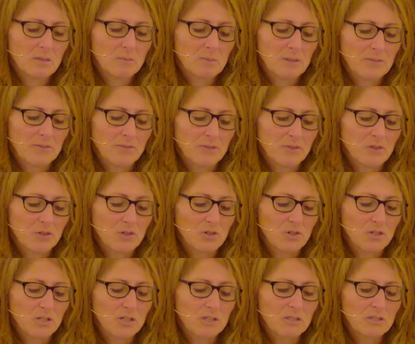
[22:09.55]
but for the
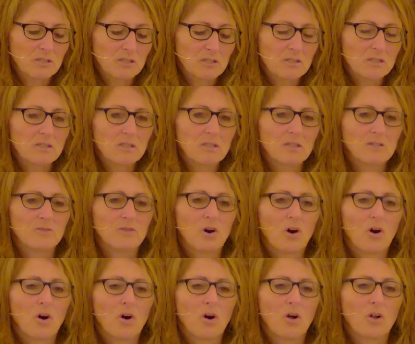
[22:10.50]
good of
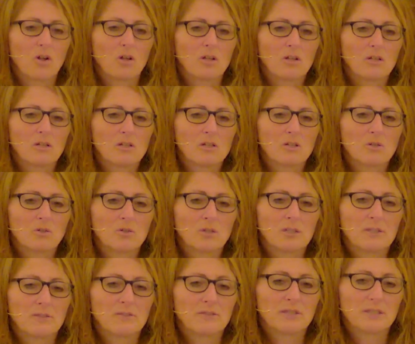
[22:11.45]
all who
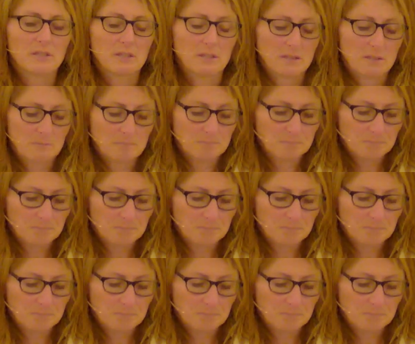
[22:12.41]
live here.